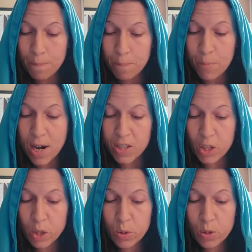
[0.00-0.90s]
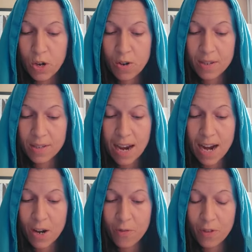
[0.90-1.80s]
Pray to lose your
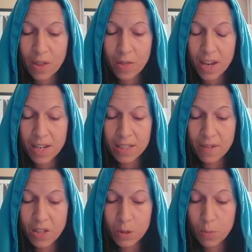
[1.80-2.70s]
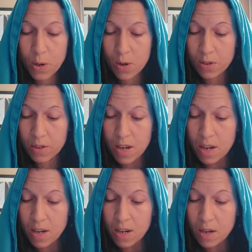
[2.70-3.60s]
desire for the things of this world.
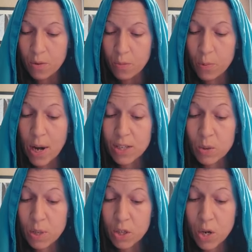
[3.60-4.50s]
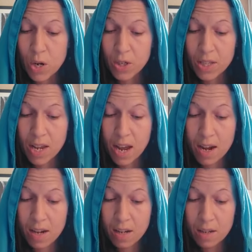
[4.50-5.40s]
Pray to endure to the
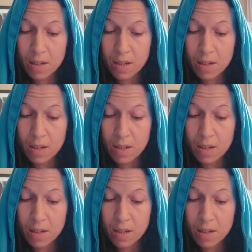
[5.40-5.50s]
end.